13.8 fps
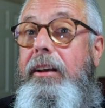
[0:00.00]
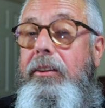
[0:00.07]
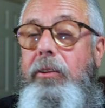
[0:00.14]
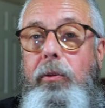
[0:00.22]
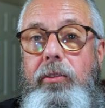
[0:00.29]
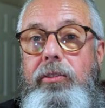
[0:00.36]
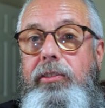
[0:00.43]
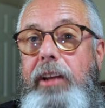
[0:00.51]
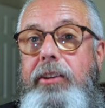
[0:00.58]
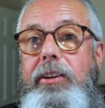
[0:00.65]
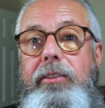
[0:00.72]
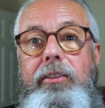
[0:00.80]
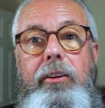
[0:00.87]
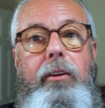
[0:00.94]
Those
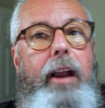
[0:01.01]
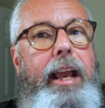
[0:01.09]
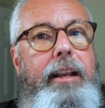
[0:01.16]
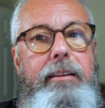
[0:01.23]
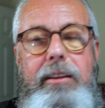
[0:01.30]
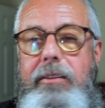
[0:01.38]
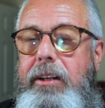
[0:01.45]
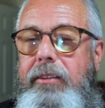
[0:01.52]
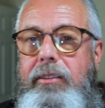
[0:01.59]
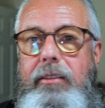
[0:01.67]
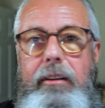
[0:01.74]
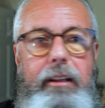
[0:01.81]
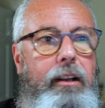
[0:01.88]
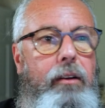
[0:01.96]
sessions are great. You
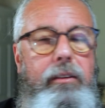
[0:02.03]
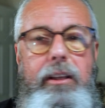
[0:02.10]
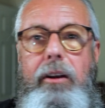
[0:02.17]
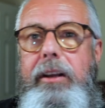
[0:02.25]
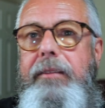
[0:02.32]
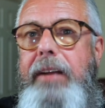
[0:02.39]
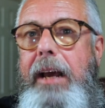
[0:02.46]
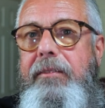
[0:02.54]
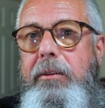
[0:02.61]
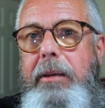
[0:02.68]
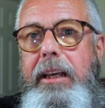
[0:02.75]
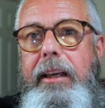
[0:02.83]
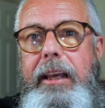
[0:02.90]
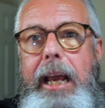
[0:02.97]
just, you don't even have to
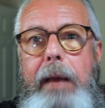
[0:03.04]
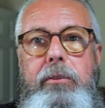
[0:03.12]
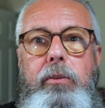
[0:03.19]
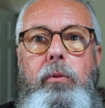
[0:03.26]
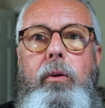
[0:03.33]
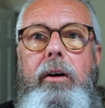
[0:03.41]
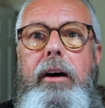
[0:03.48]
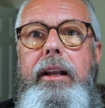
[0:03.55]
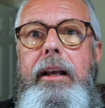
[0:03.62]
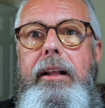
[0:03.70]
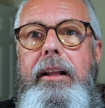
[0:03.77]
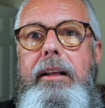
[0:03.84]
be in Capture One.